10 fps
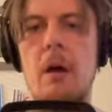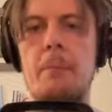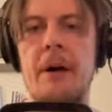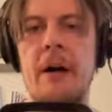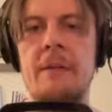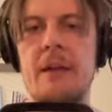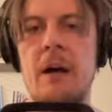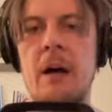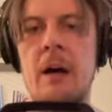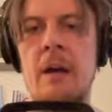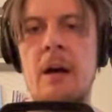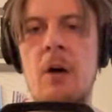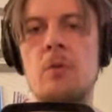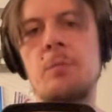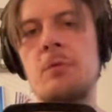but i
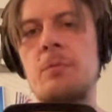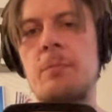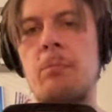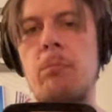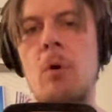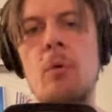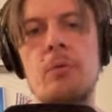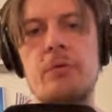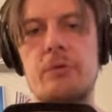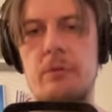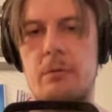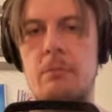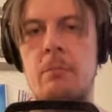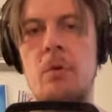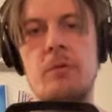output both
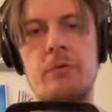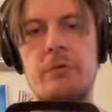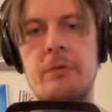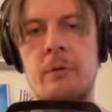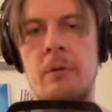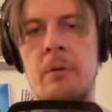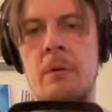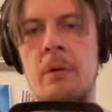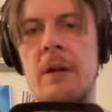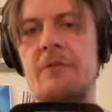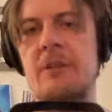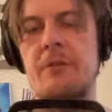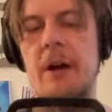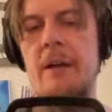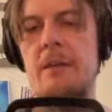both uh, left and
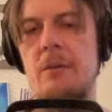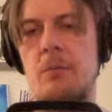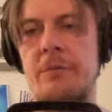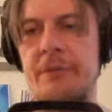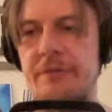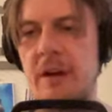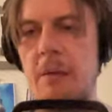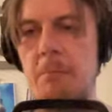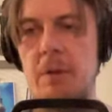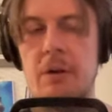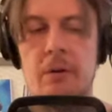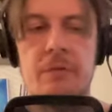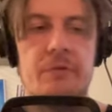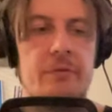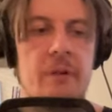right with the same
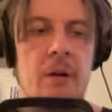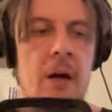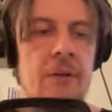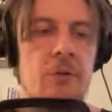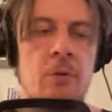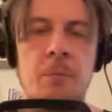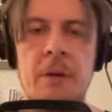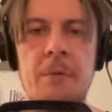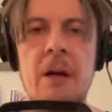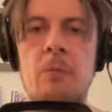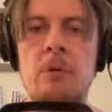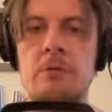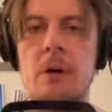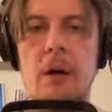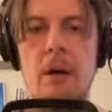because uh, I don't know maybe I
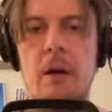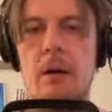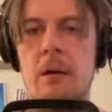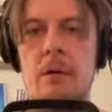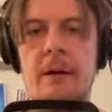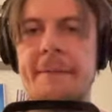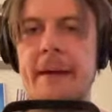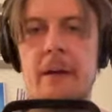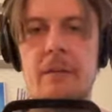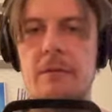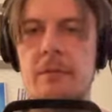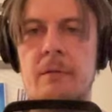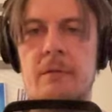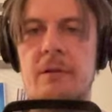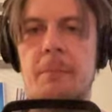will uh, connect
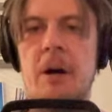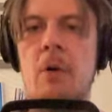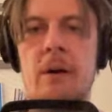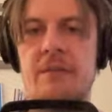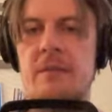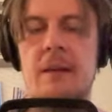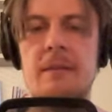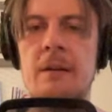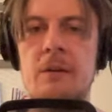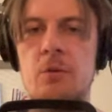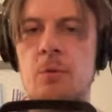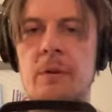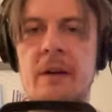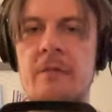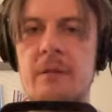somehow accidentally to
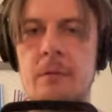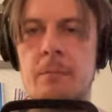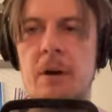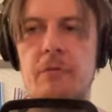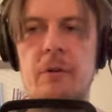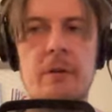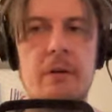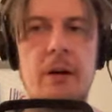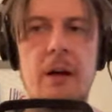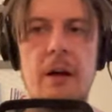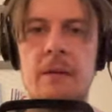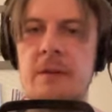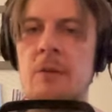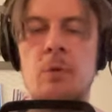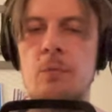another buffer and
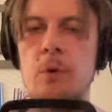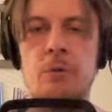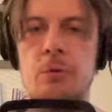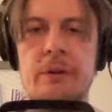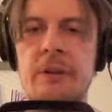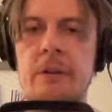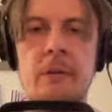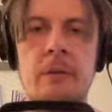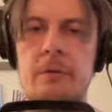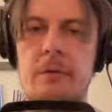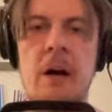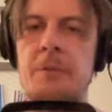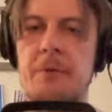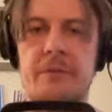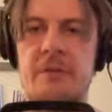I don't want to hear
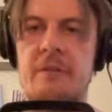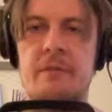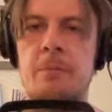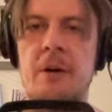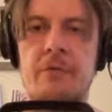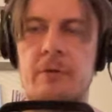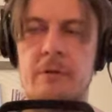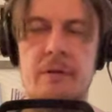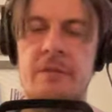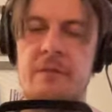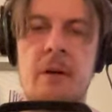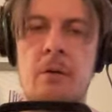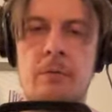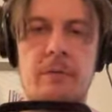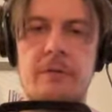unprocessed buffer. It
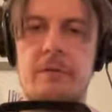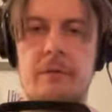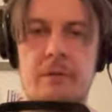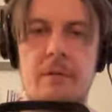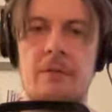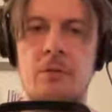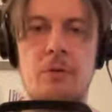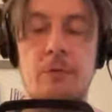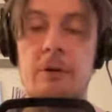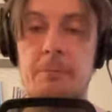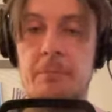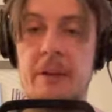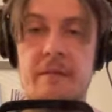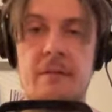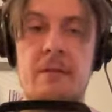sounds uh, not very
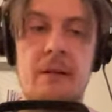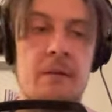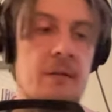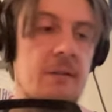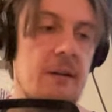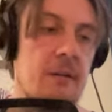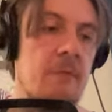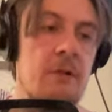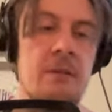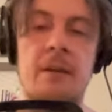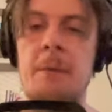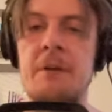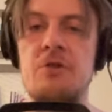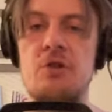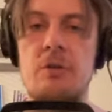pleasant and it can even
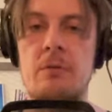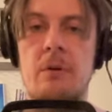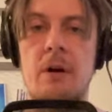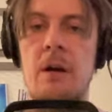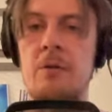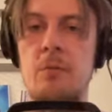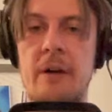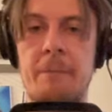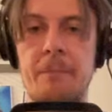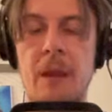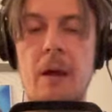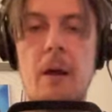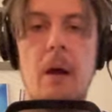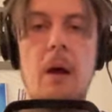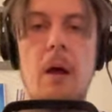damage your hardware.
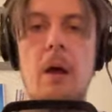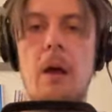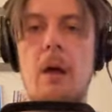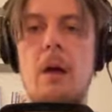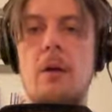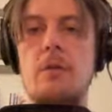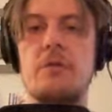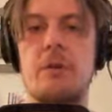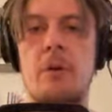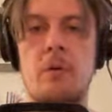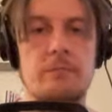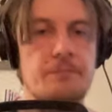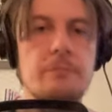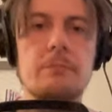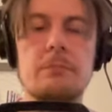So
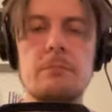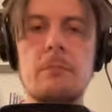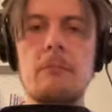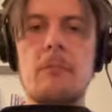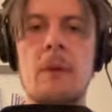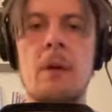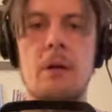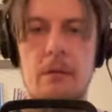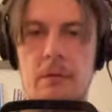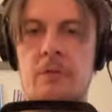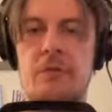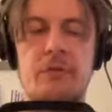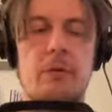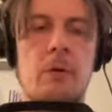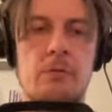um,
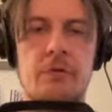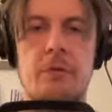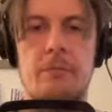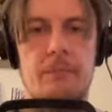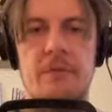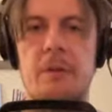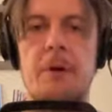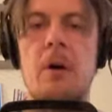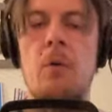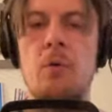it's also somehow